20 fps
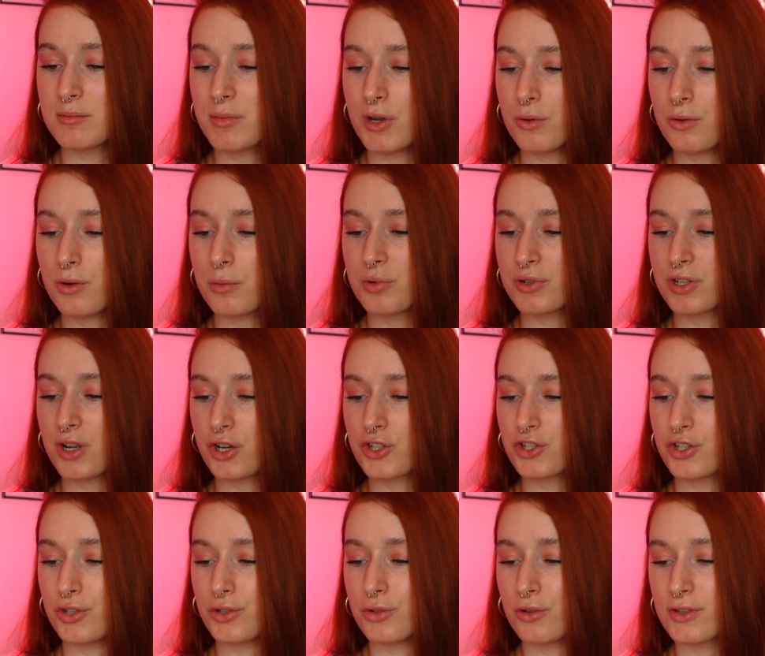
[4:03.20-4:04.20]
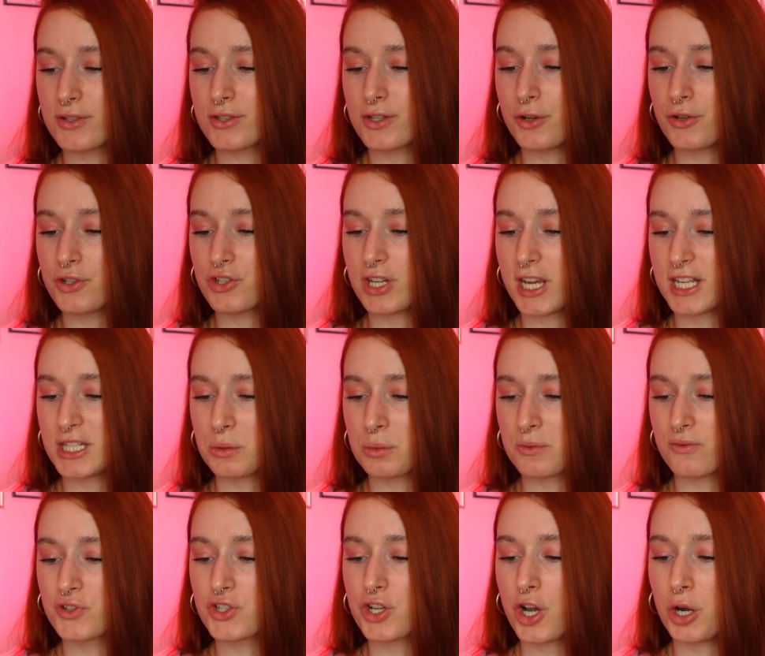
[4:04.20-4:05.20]
milk production not associated
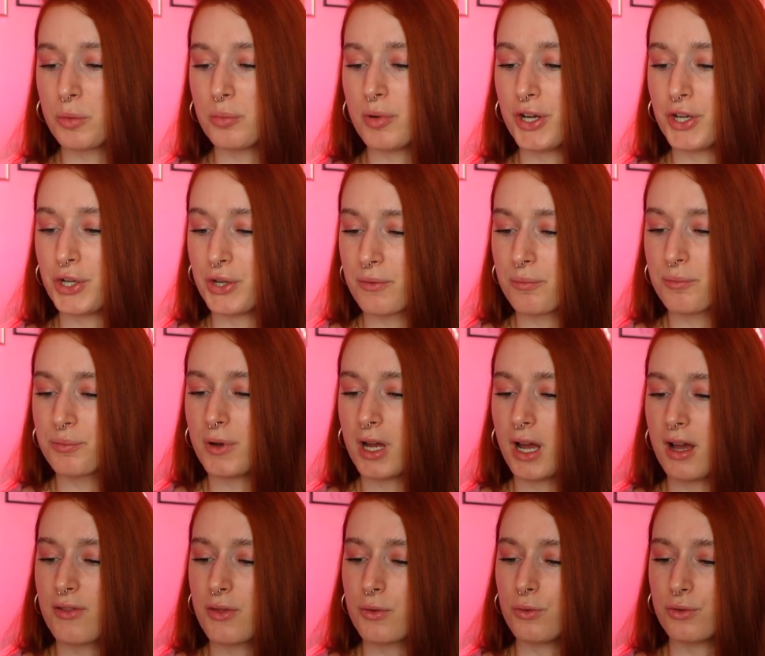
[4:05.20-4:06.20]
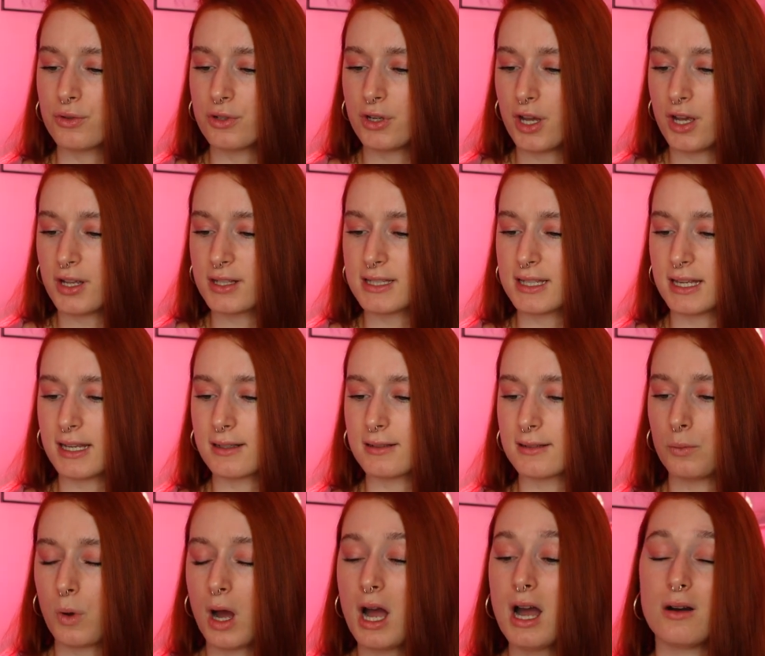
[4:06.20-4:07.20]
with childbirth, birth or nursing.
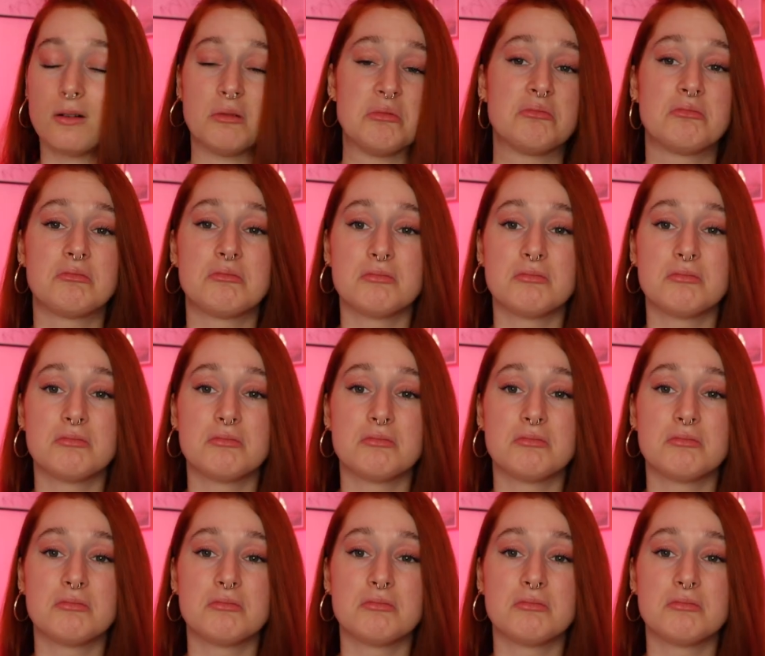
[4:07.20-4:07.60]
Wow.